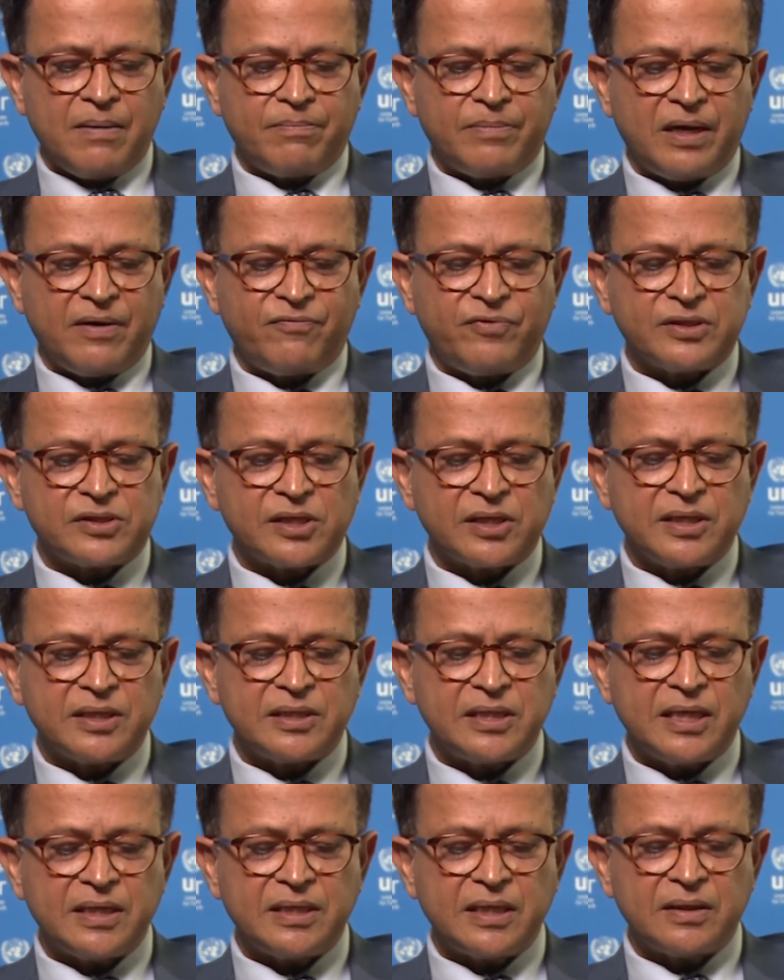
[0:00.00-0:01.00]
by
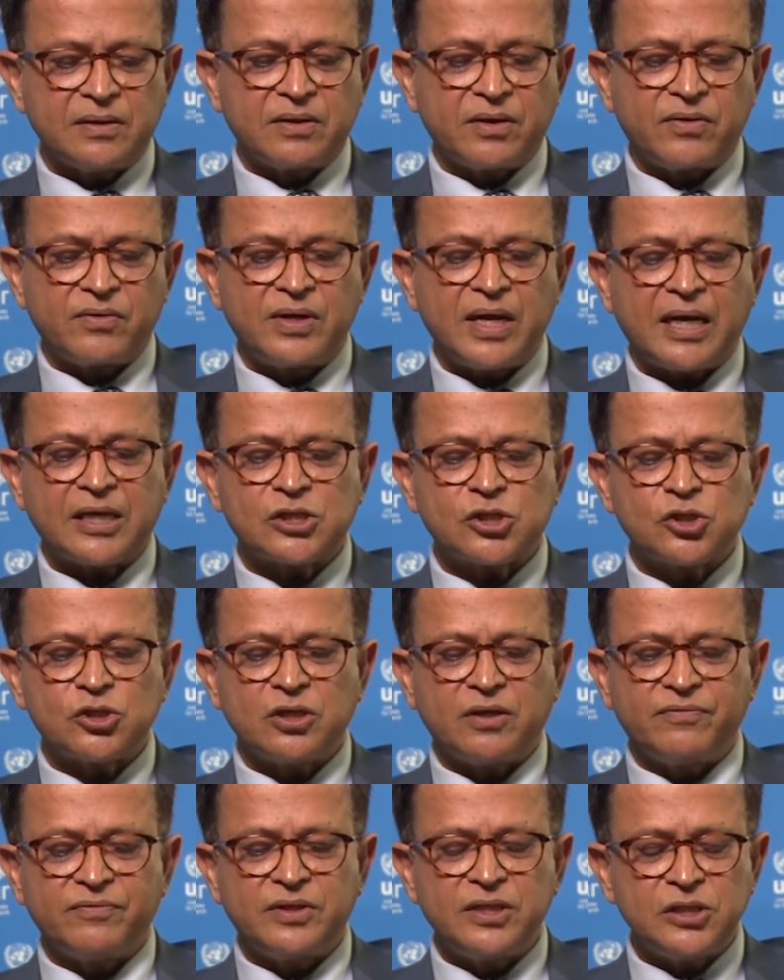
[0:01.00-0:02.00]
facilitating the reduction
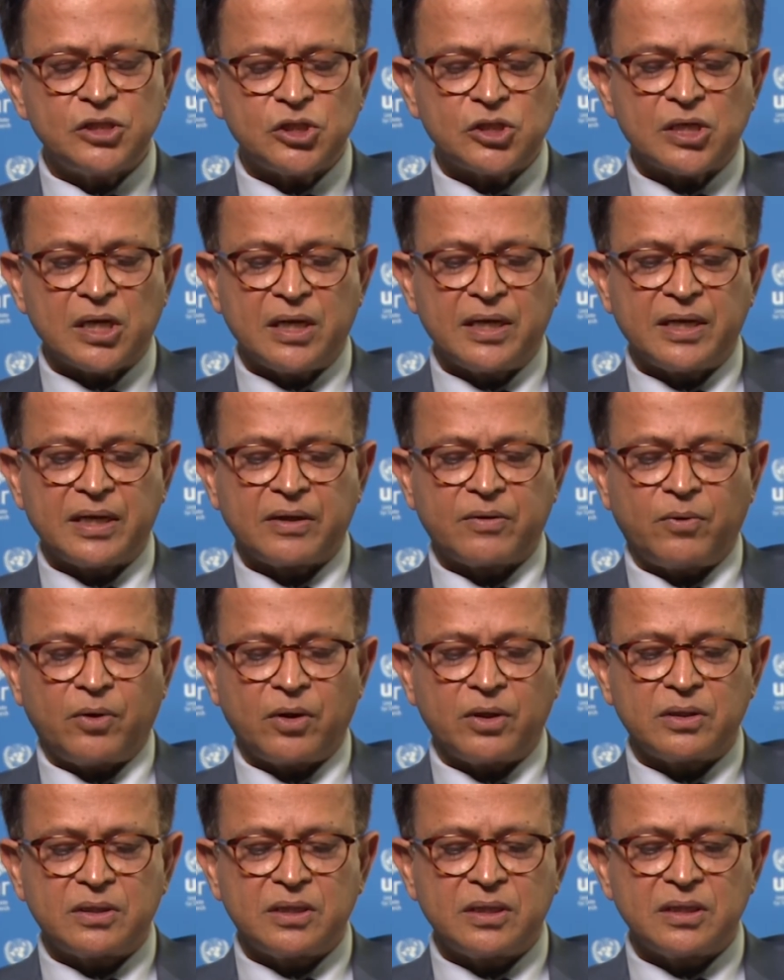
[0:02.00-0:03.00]
of digital
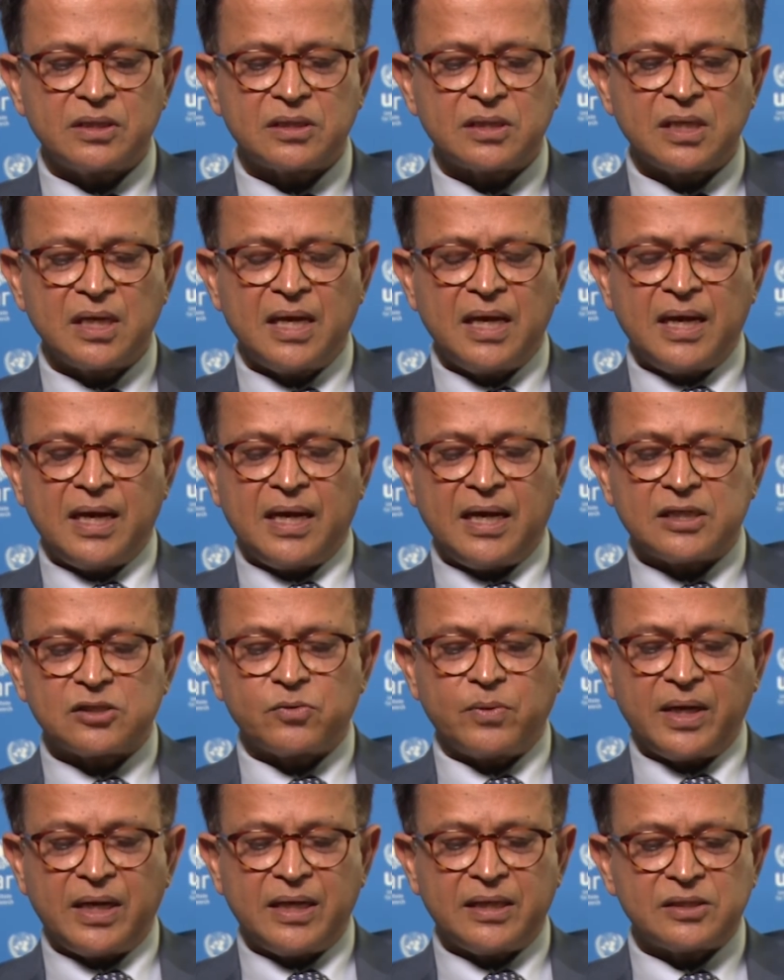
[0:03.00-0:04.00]
inequalities as
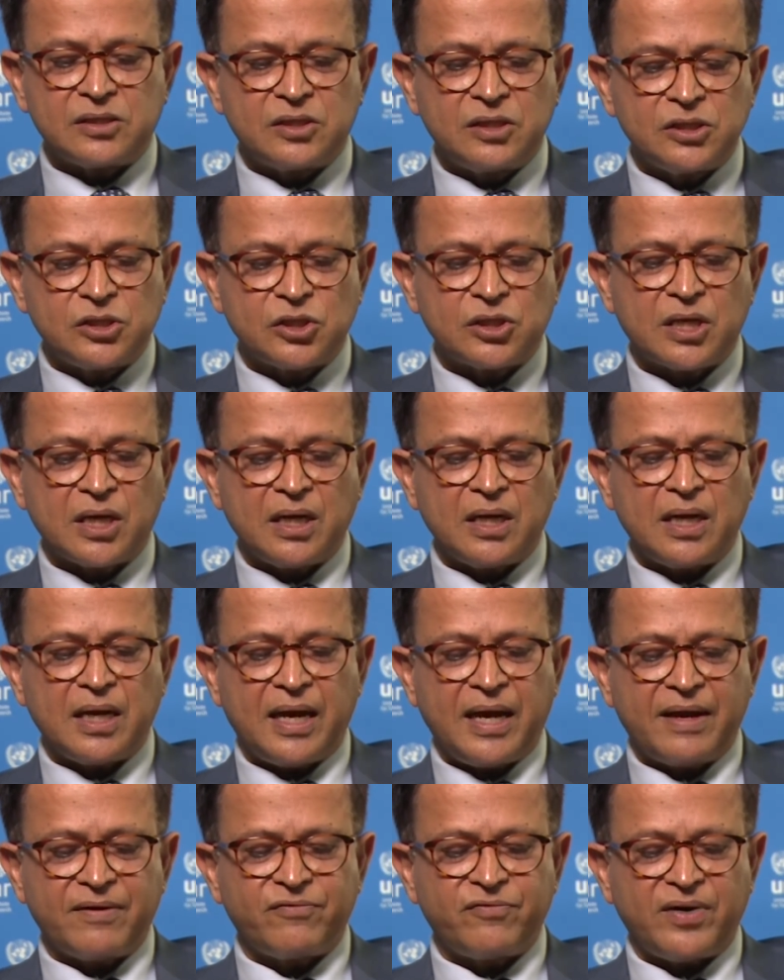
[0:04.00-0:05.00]
well as digital
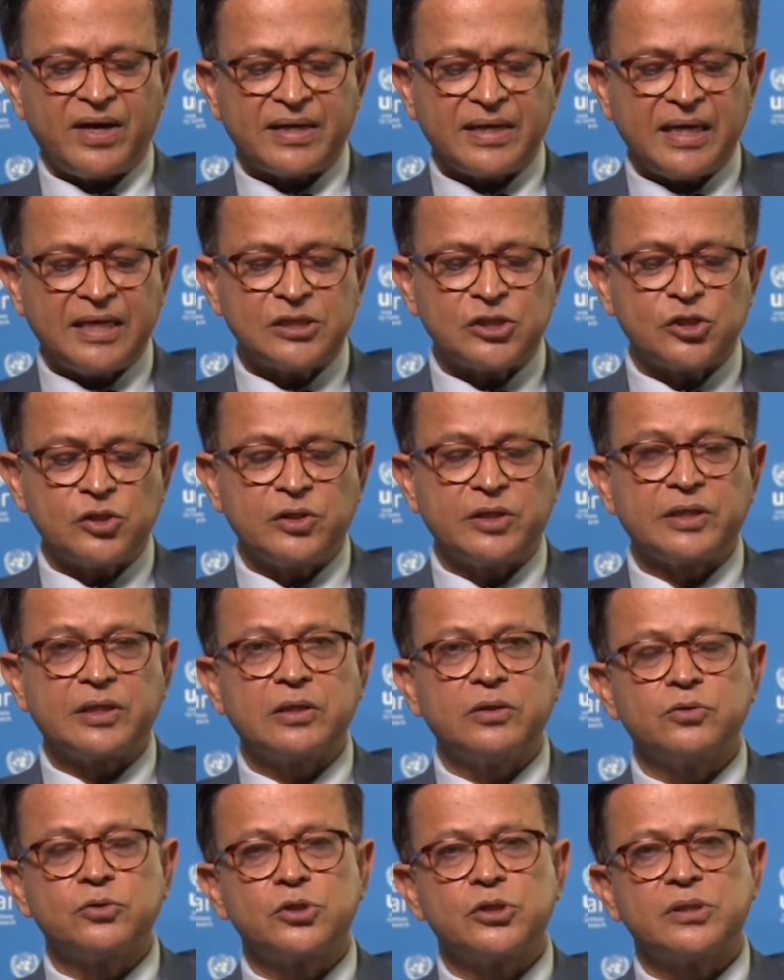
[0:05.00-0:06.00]
and financial
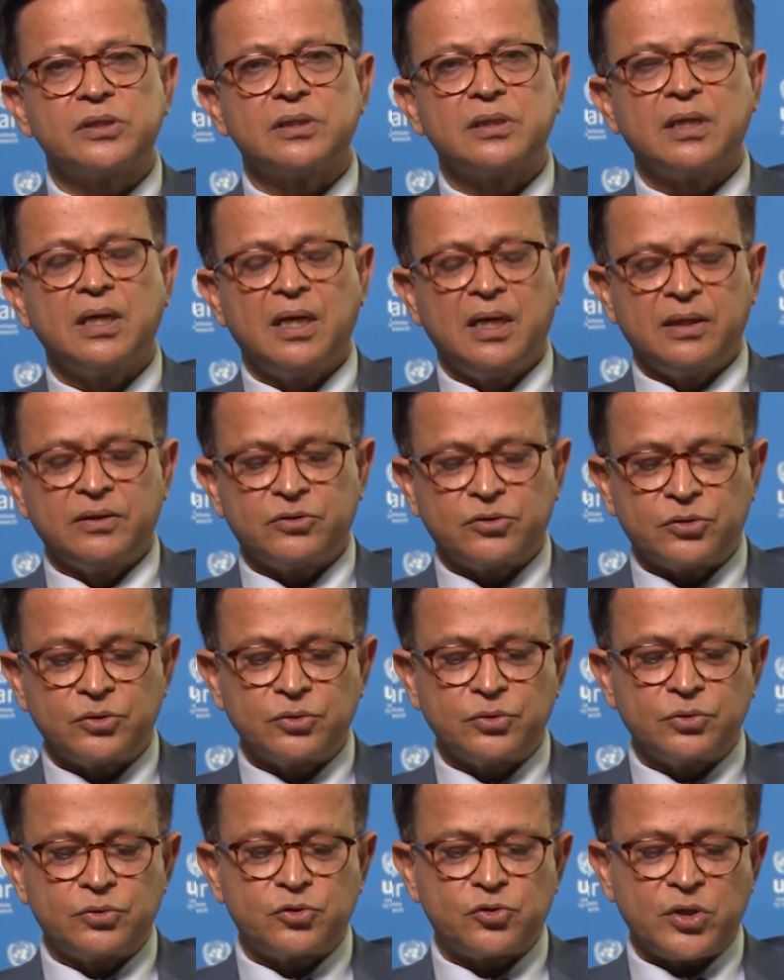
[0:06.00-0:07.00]
inclusion
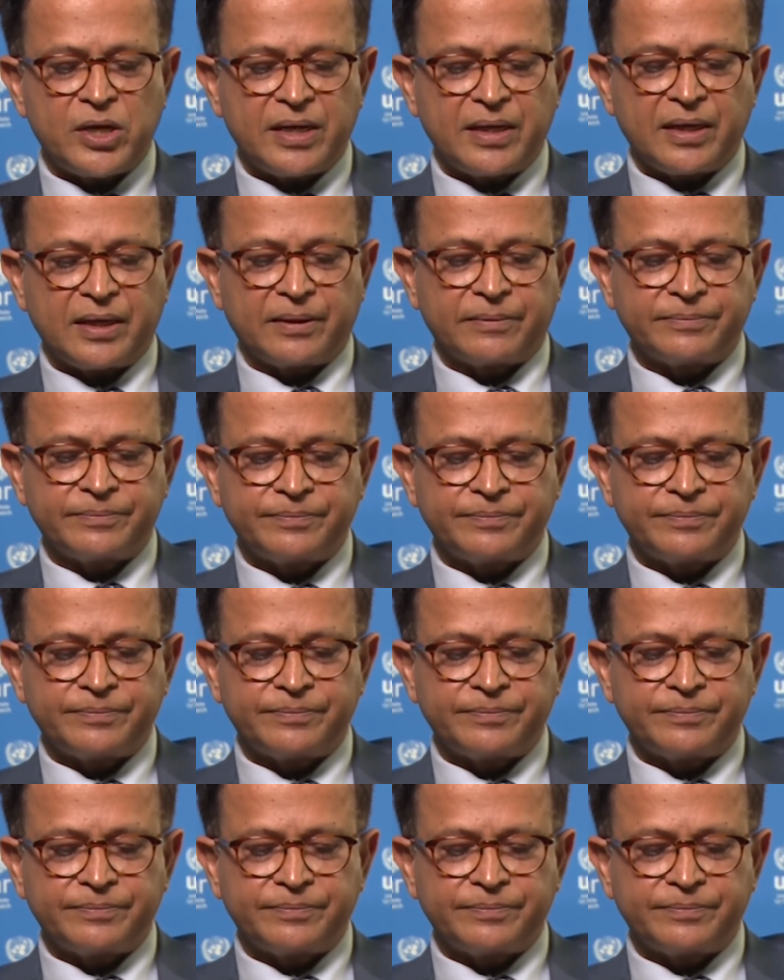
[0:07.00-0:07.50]
through training.